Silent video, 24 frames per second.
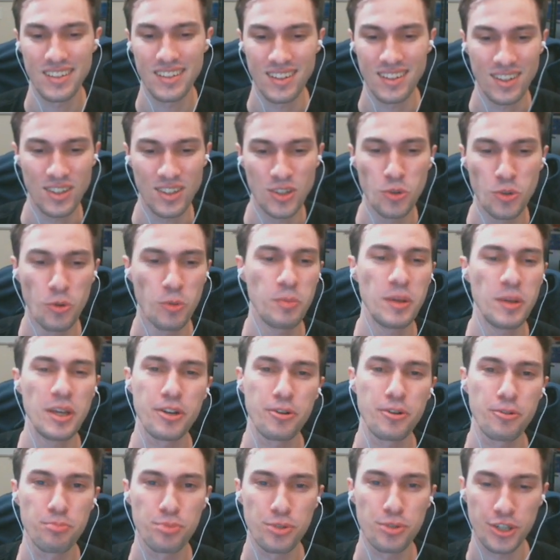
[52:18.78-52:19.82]
you would be
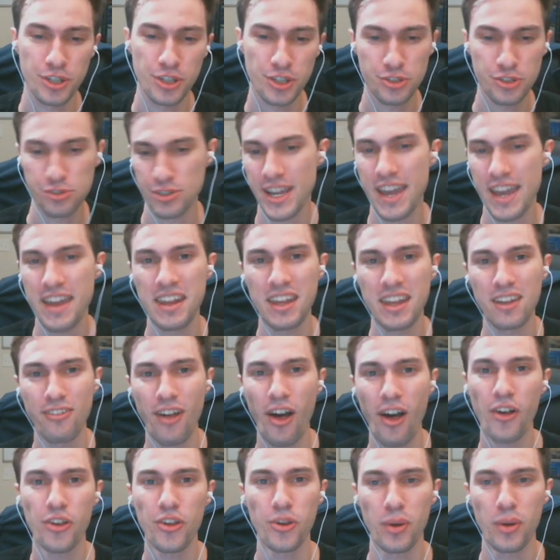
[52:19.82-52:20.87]
creating
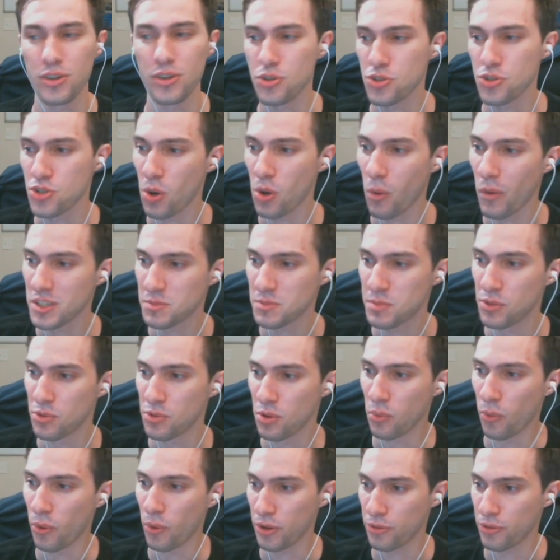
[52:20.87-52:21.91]
value, and you should always be
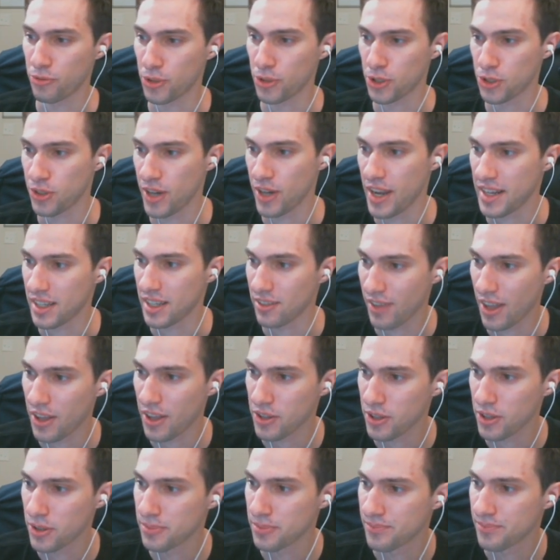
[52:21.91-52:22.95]
rewarded for creating
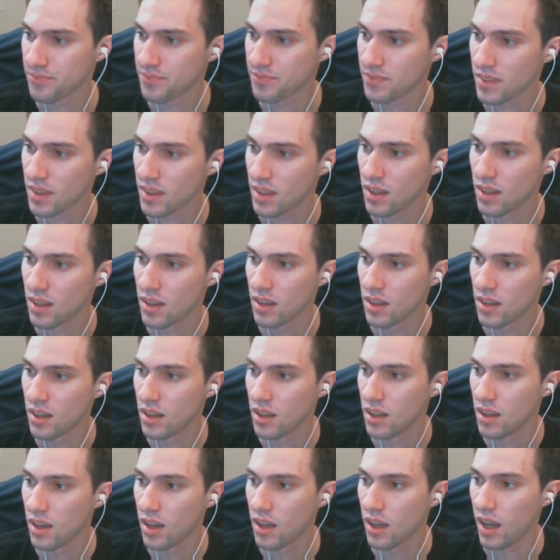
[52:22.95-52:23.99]
value.
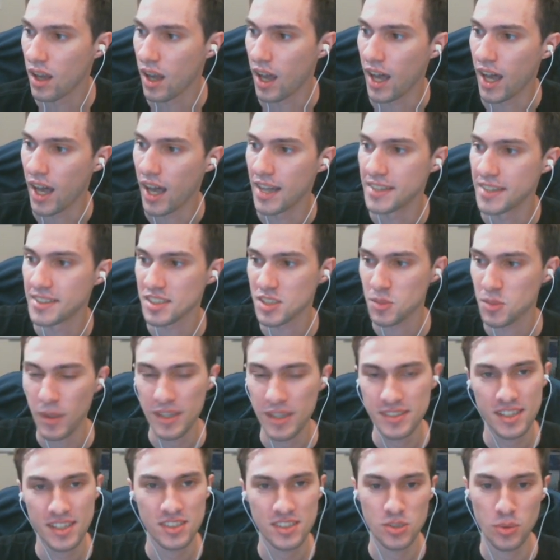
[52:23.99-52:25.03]
Does
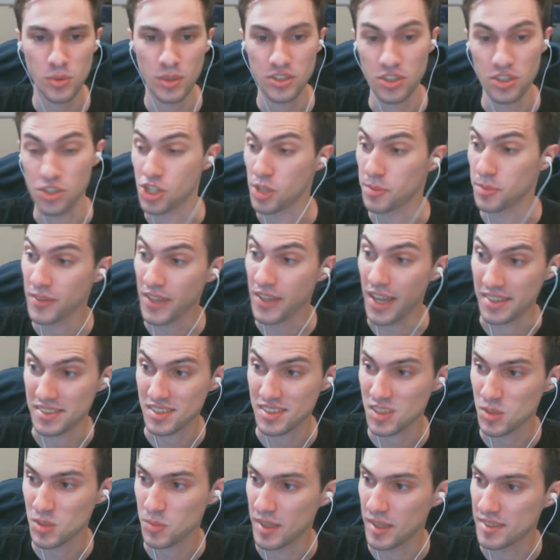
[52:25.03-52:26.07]
SpaceX do internships? Yes,
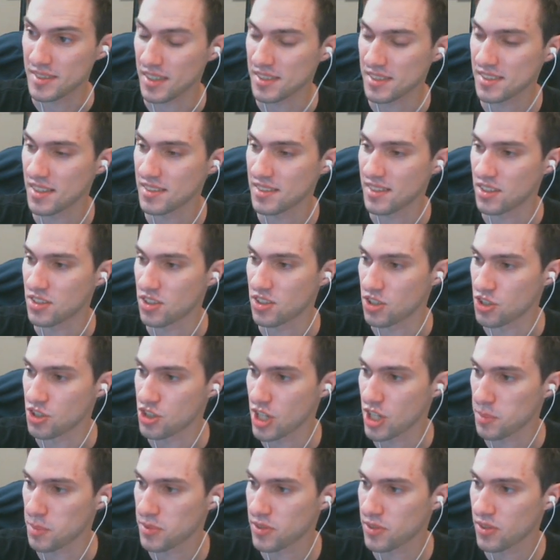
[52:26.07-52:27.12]
SpaceX does
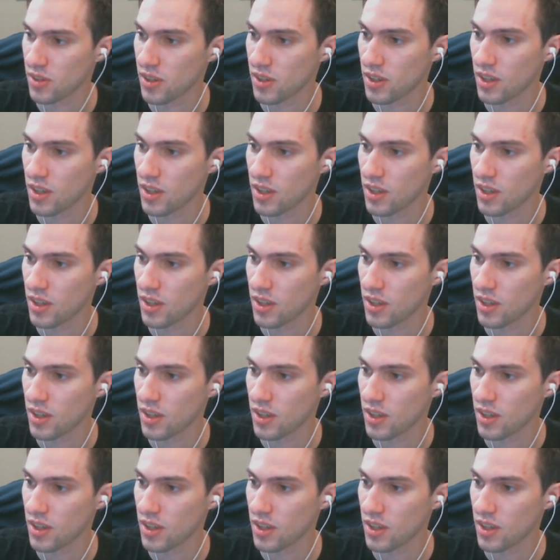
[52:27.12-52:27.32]
internships.